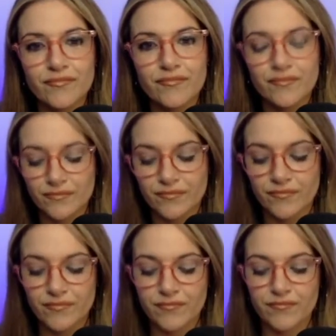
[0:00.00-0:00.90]

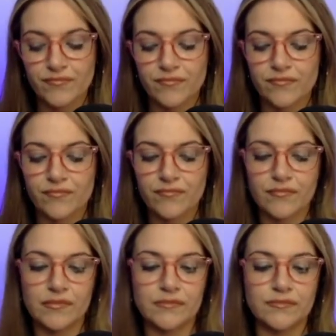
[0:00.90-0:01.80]

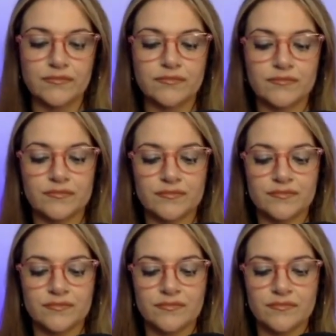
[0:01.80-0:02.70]

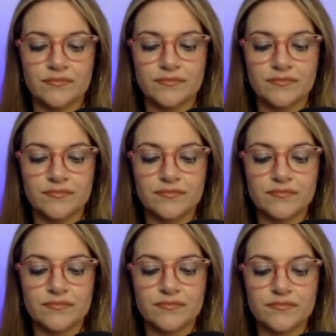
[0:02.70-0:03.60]

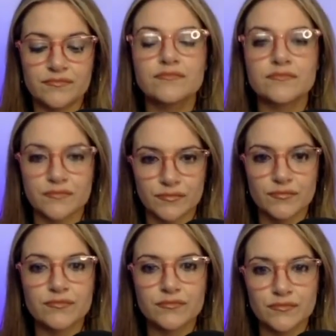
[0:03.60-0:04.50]

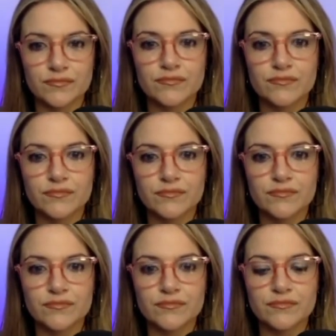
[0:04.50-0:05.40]

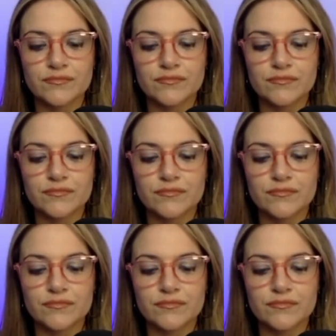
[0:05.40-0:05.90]
[no speech]